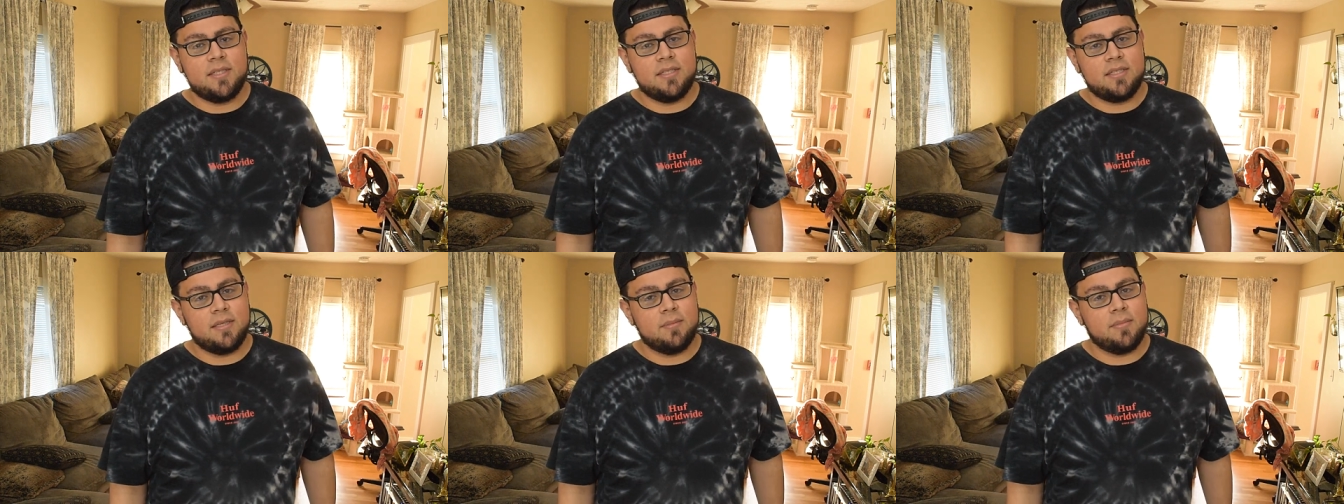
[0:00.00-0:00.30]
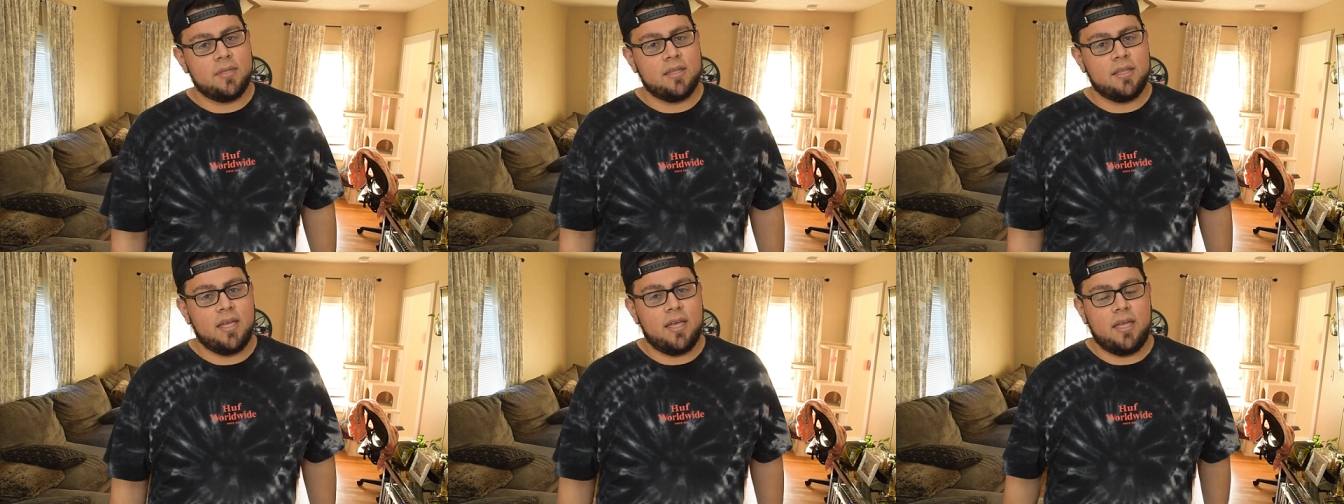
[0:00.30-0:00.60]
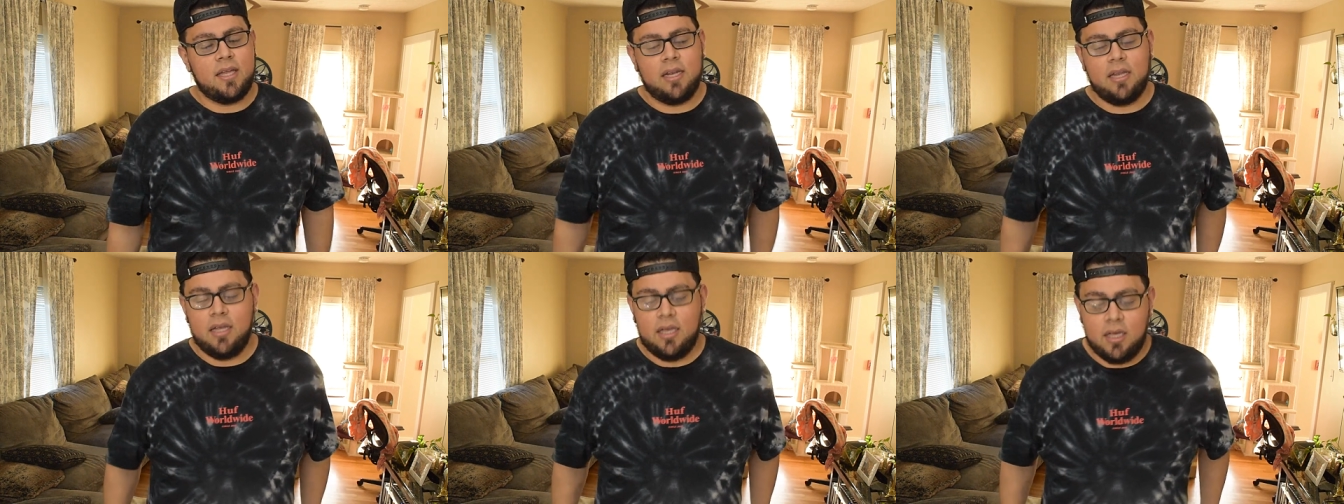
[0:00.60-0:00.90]
It's something
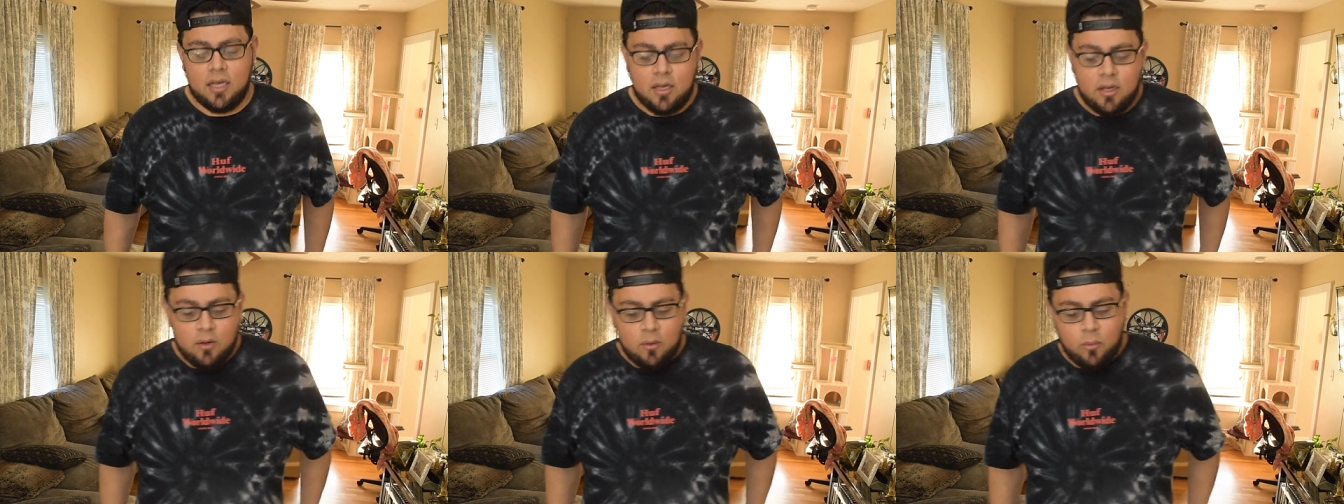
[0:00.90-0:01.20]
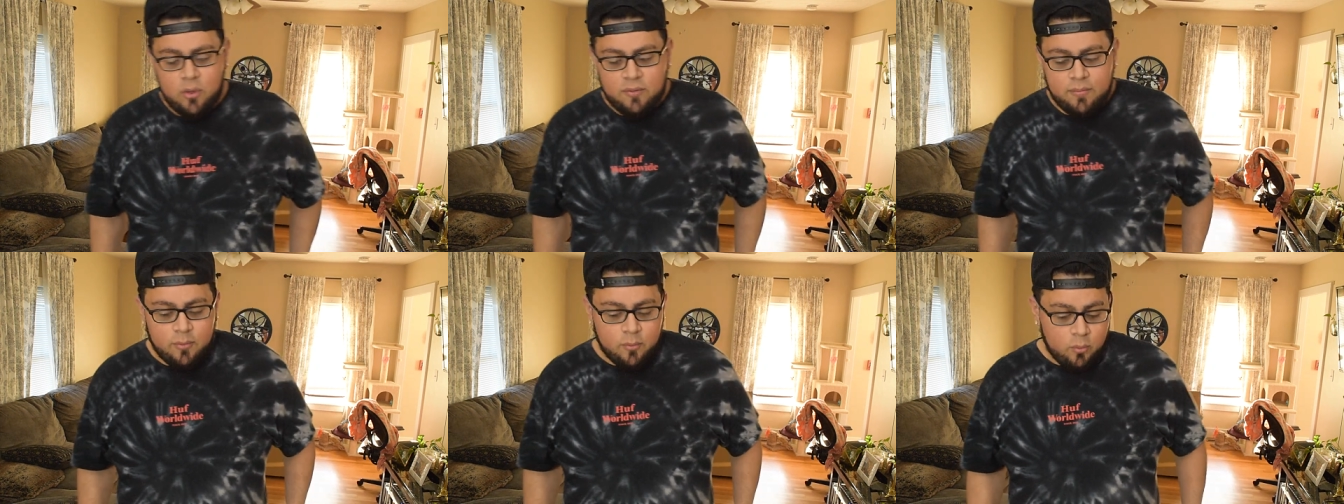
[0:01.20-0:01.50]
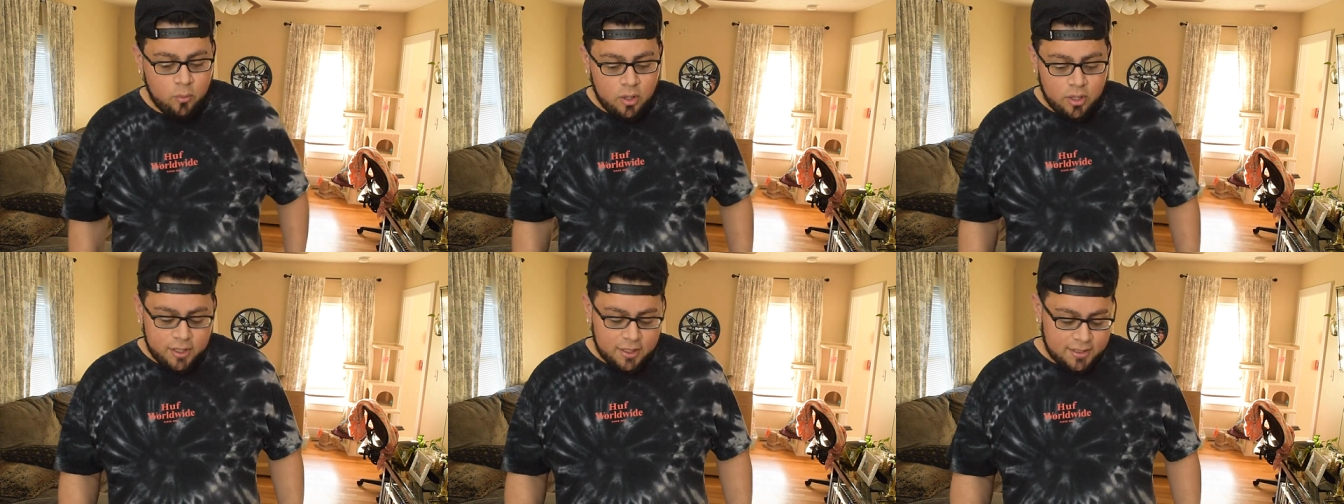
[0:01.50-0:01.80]
that we've
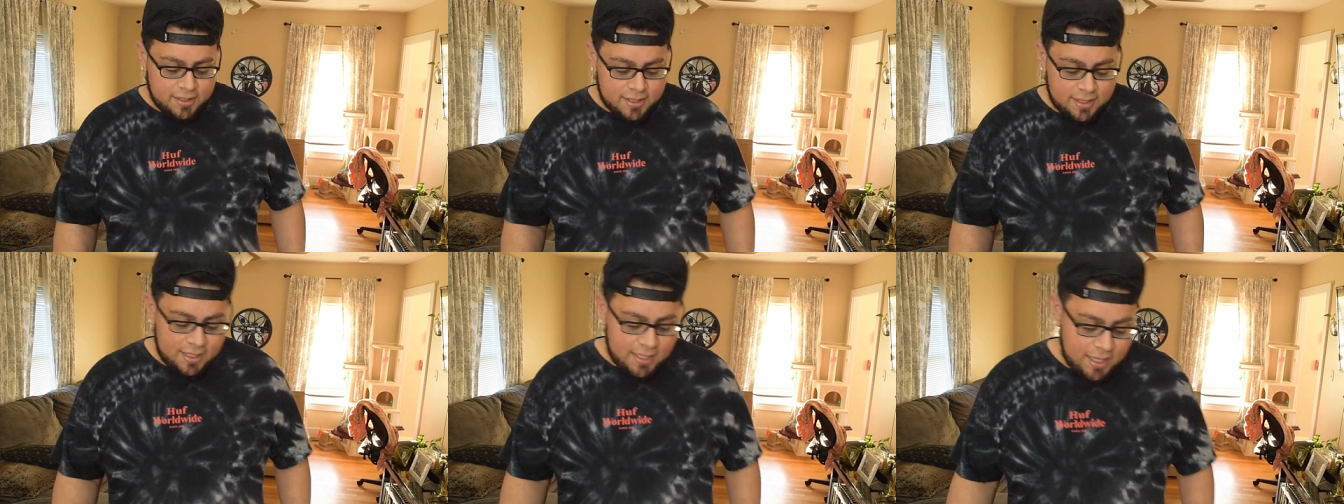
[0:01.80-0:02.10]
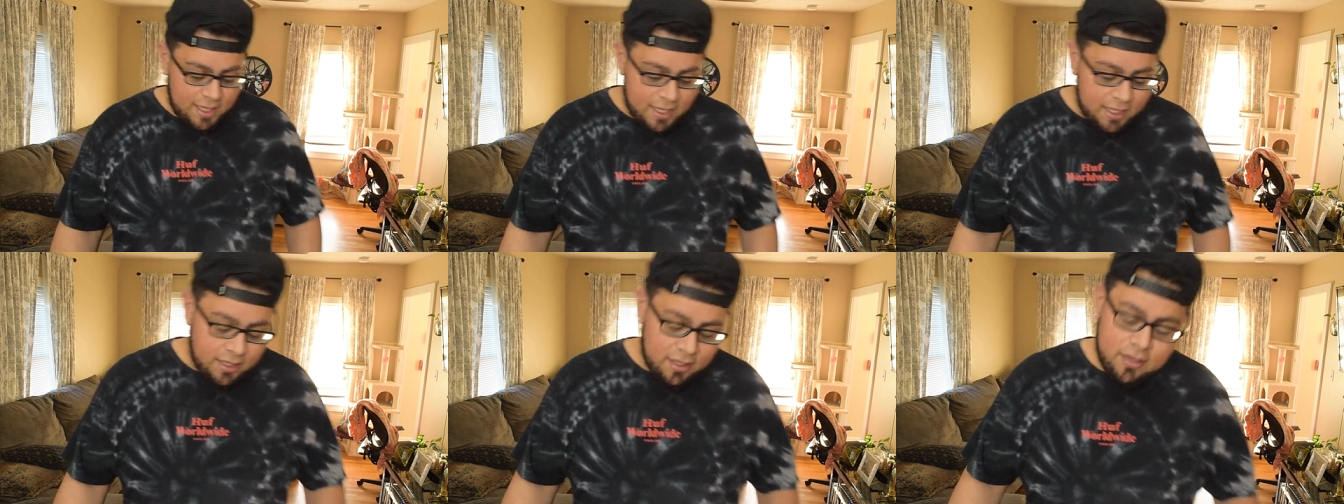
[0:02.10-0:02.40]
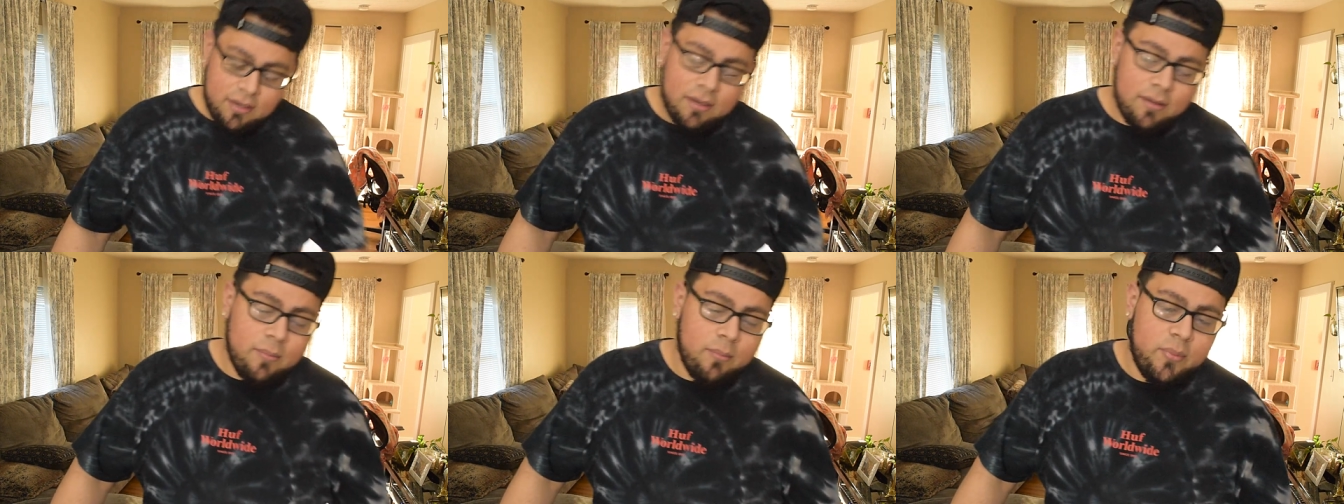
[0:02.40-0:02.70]
been wanting to get
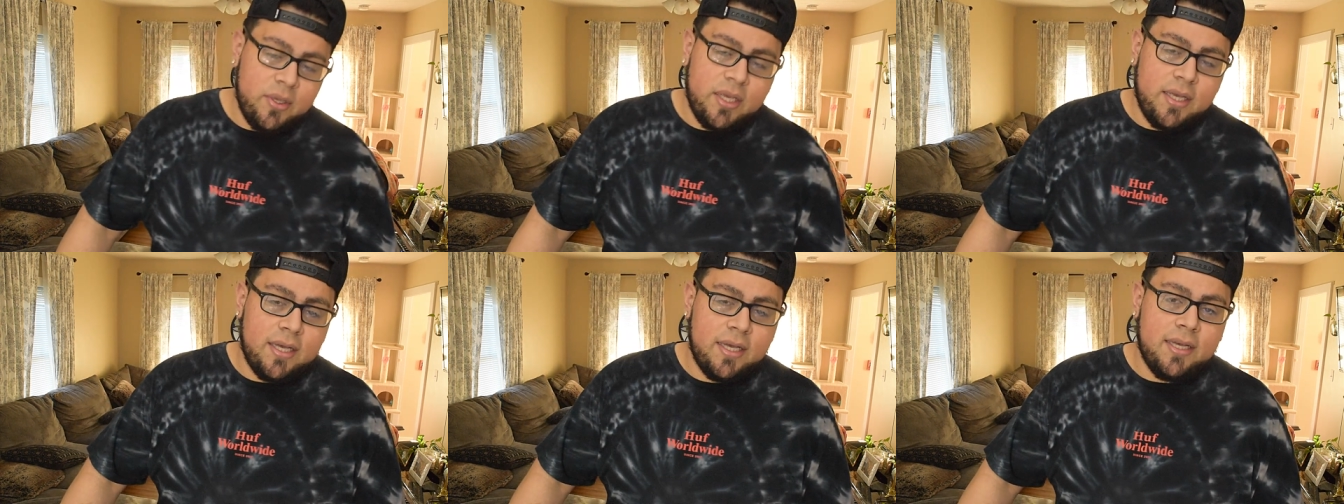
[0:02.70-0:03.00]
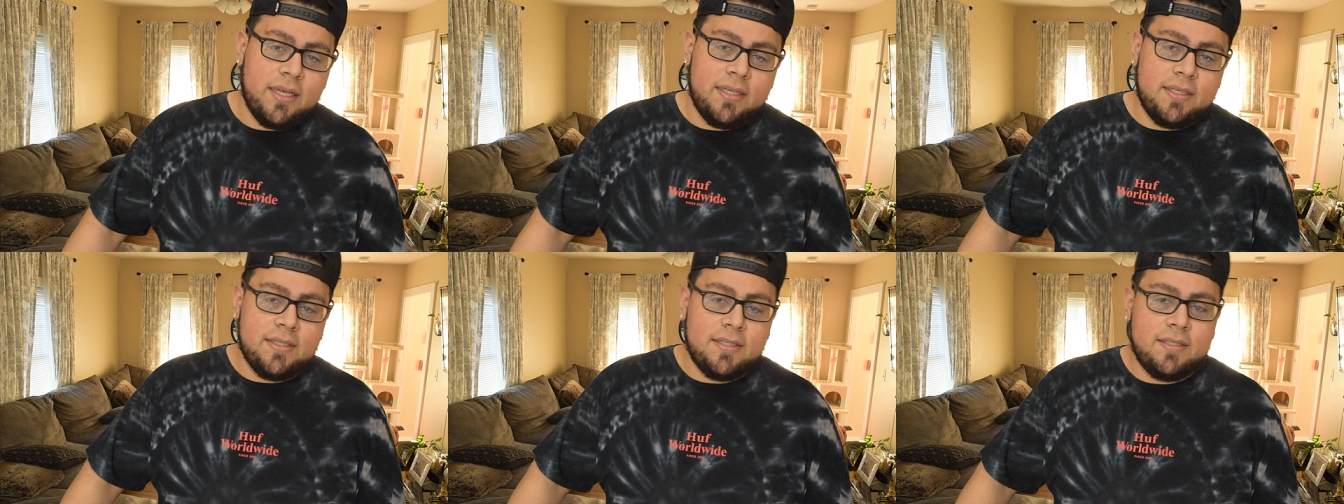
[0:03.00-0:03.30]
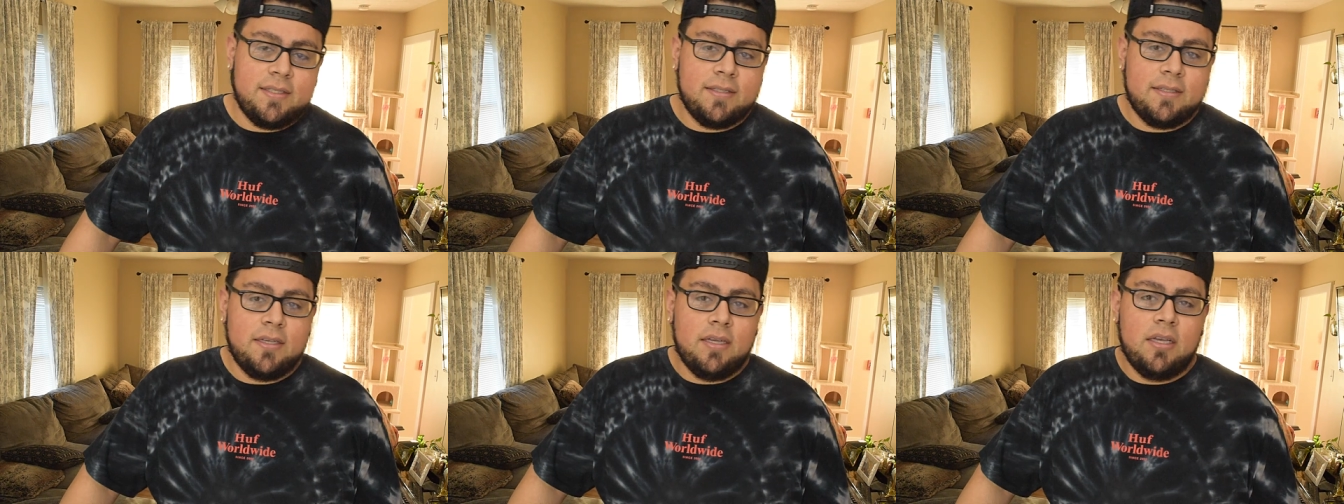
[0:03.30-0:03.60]

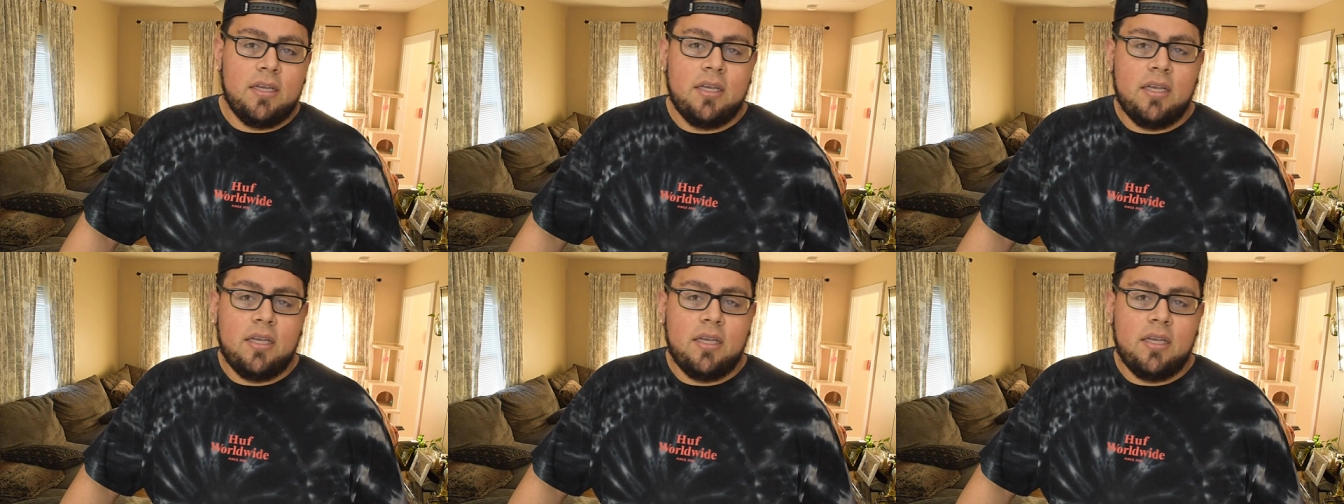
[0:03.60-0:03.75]
because